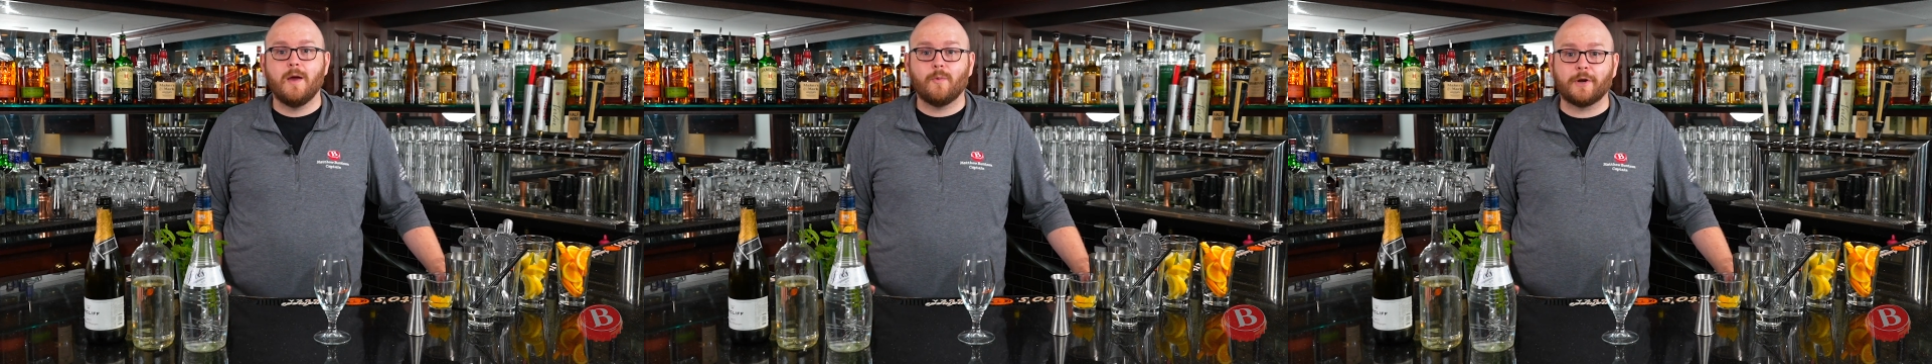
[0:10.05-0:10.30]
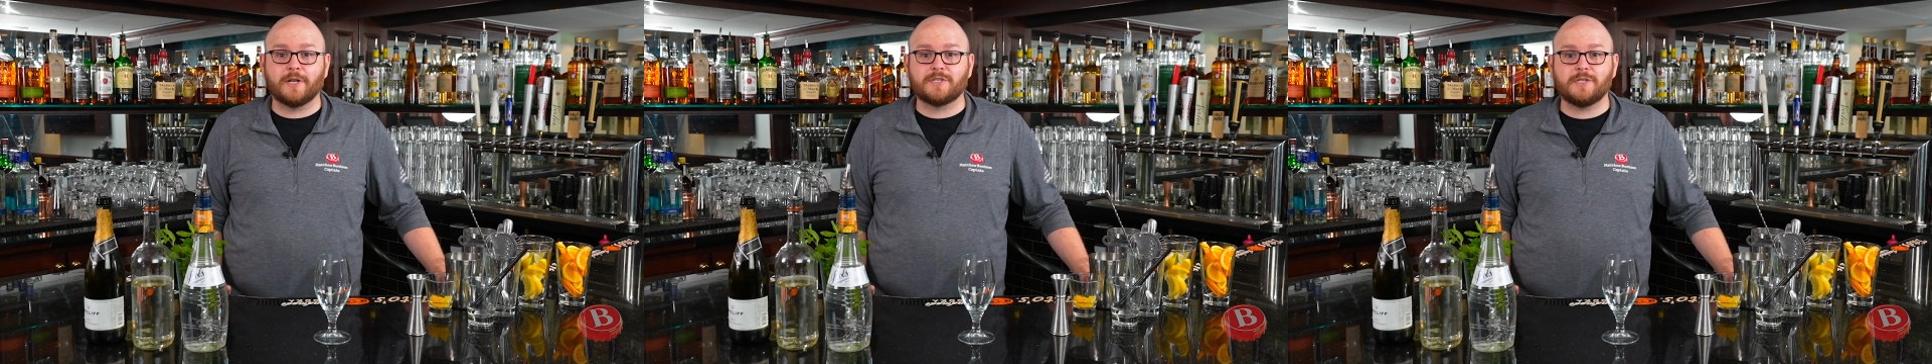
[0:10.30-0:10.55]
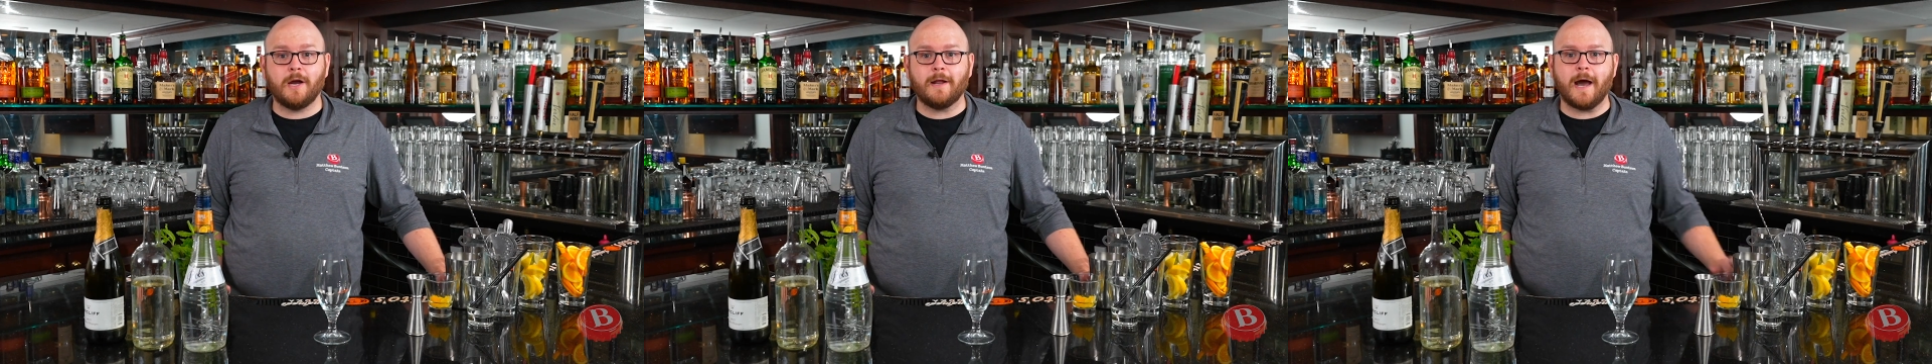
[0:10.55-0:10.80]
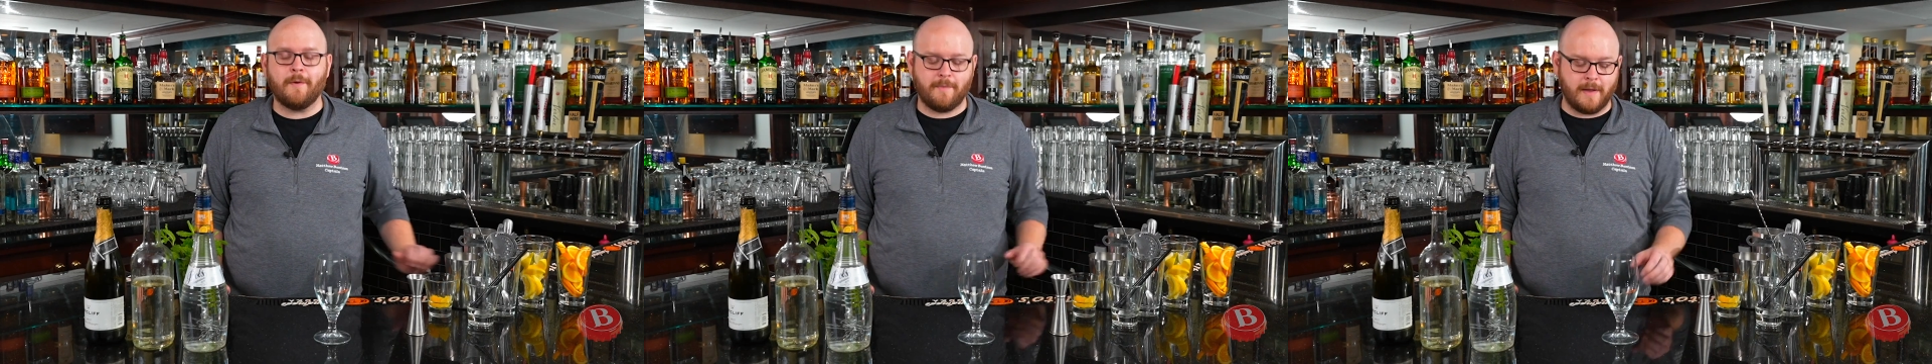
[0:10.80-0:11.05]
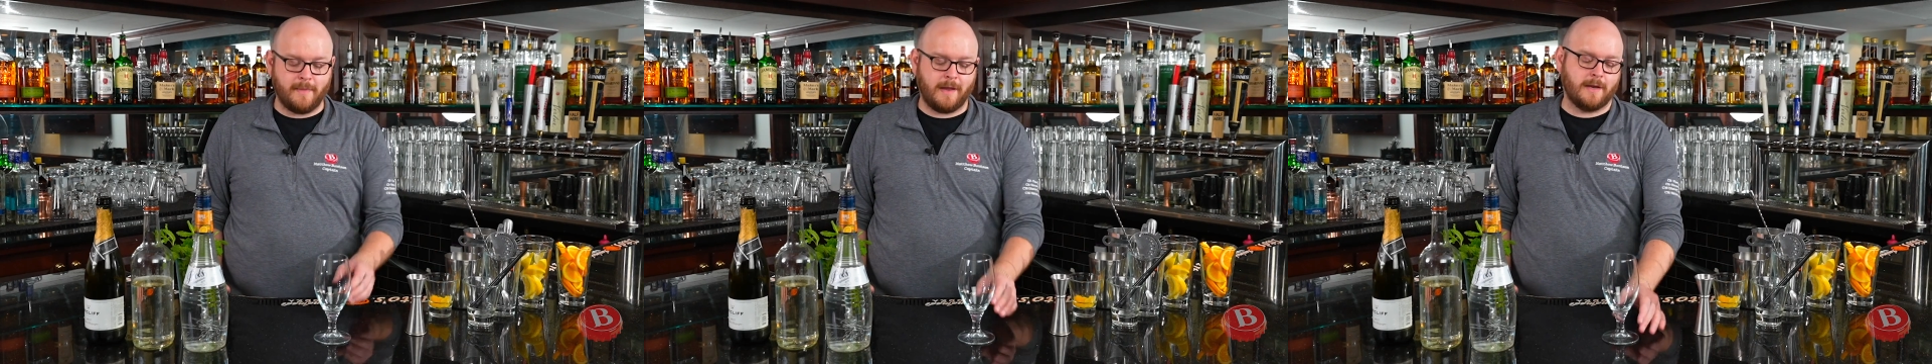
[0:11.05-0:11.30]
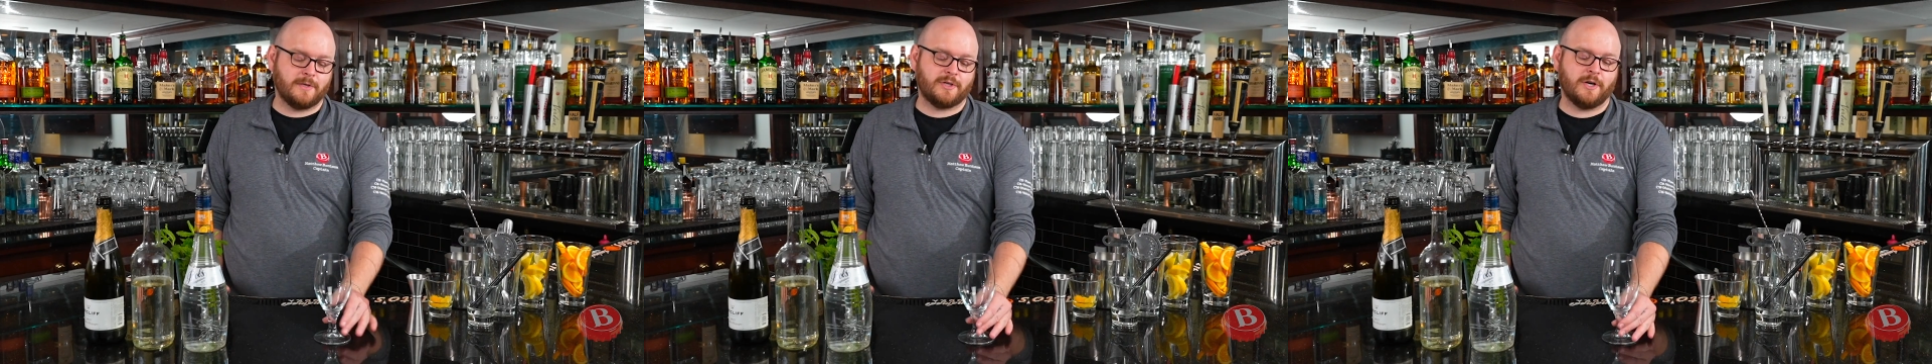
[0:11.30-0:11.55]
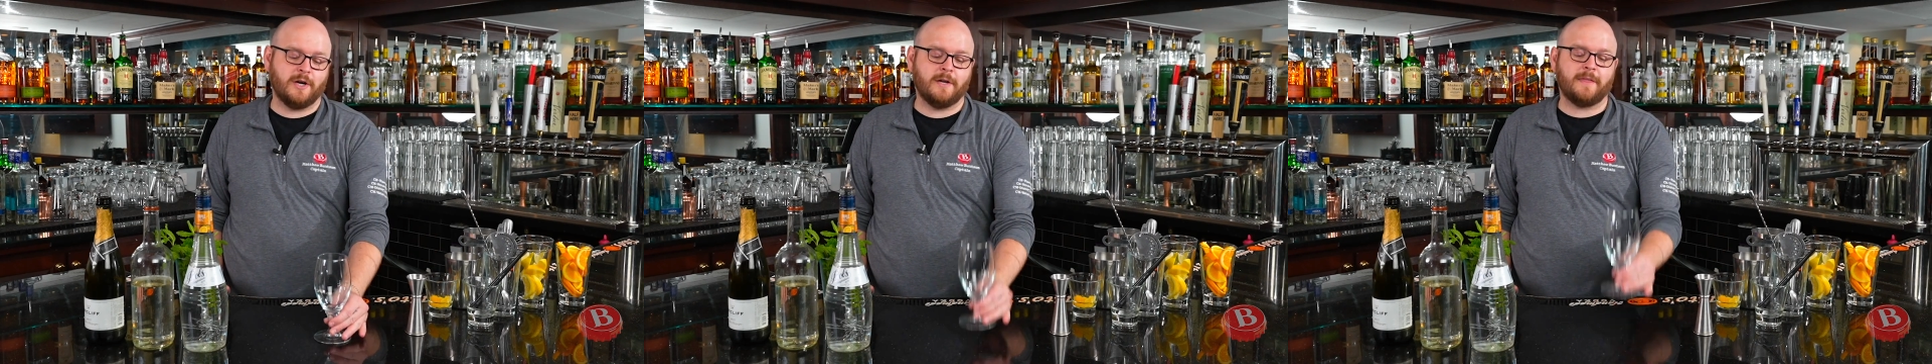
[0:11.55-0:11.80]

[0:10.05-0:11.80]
We're going to start out by making sure that